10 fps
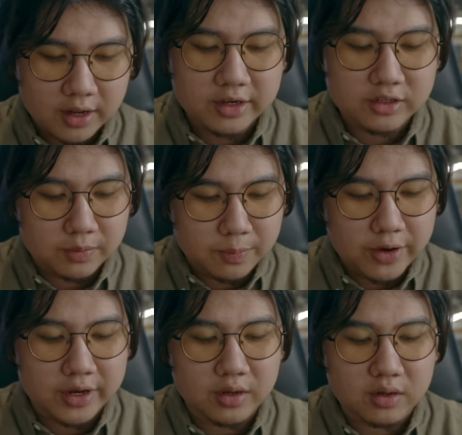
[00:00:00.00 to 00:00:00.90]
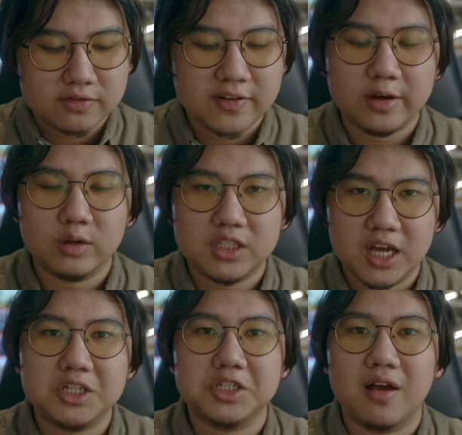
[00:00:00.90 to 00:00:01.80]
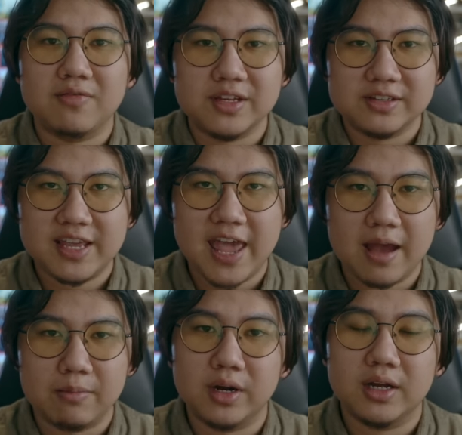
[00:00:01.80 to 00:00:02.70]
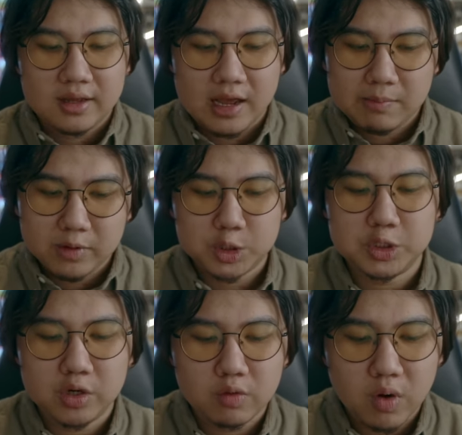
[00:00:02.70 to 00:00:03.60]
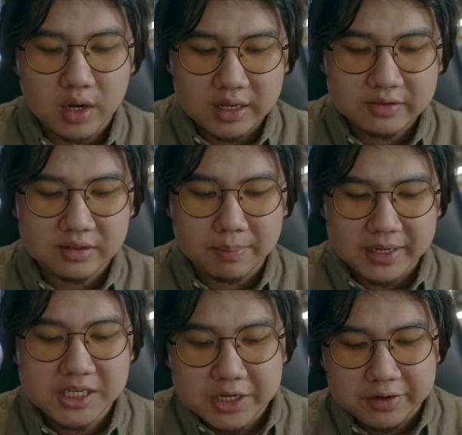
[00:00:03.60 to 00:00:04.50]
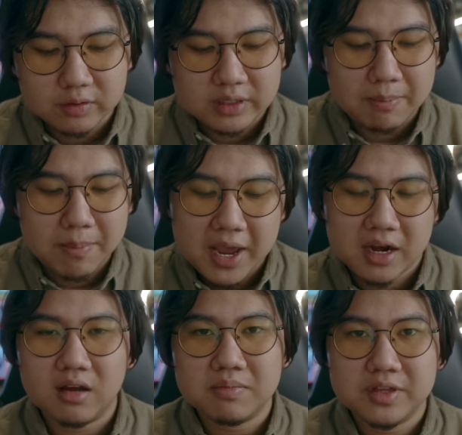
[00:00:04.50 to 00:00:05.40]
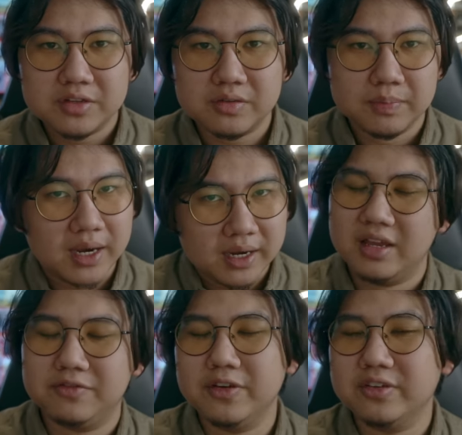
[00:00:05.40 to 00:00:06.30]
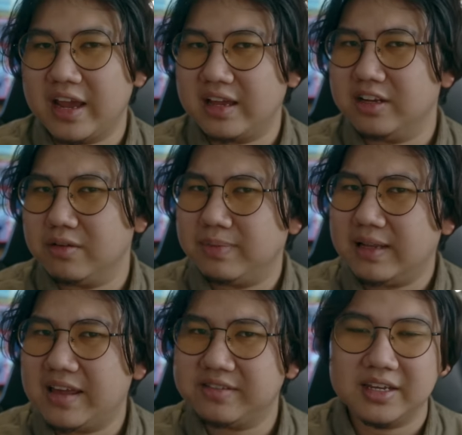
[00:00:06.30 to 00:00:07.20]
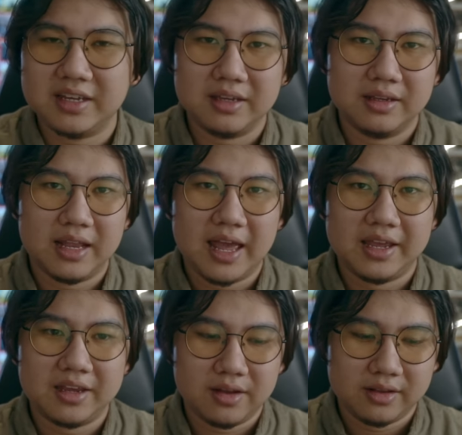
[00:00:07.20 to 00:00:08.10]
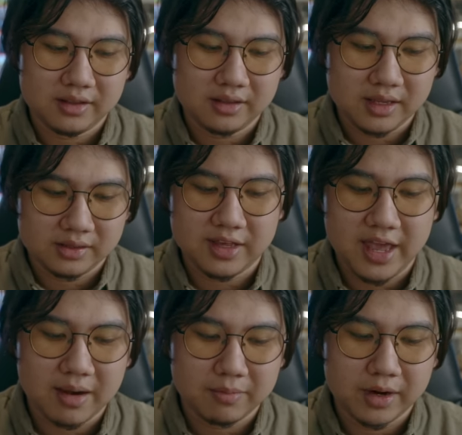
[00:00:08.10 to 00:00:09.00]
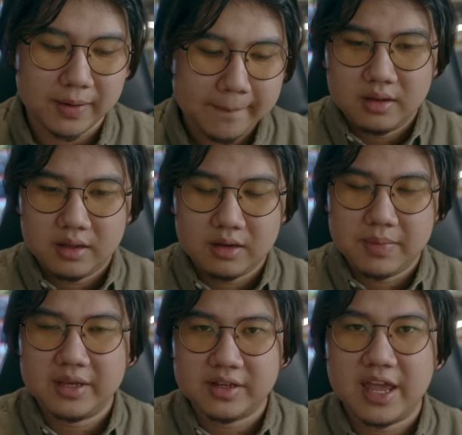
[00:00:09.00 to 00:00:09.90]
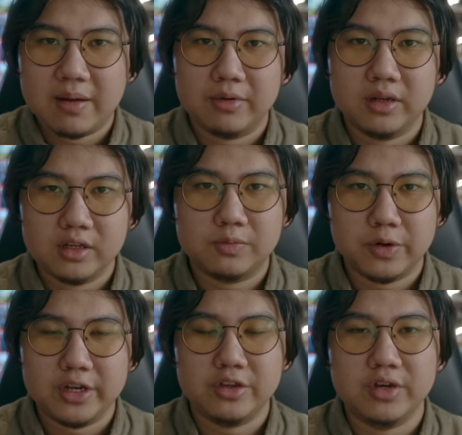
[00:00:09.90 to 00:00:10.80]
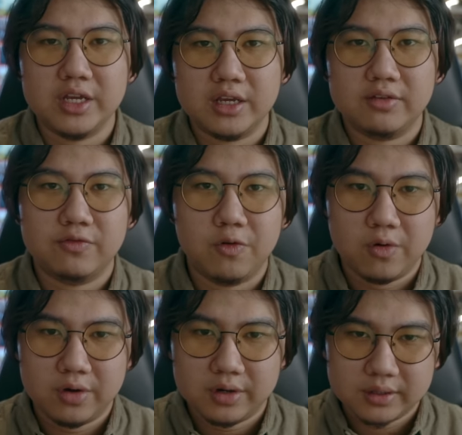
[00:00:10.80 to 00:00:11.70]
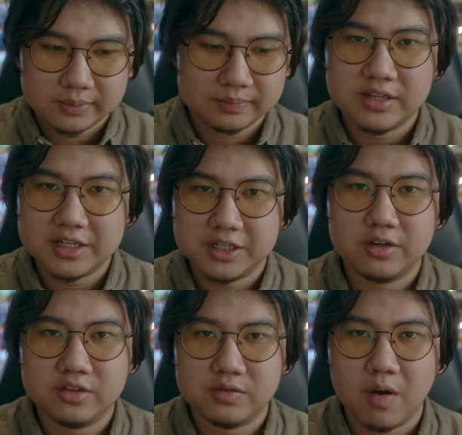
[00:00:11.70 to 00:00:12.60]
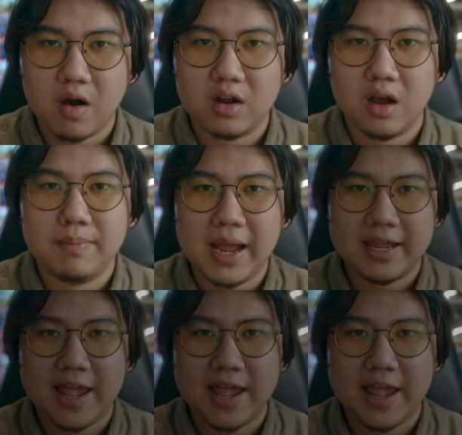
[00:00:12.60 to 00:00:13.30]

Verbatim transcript: it is a pretty good final touch of this camera. I'm not sure what is the material that made out of this, but it feels like a little plasticky like on this camera. It makes the camera looks pretty unique for such a small compact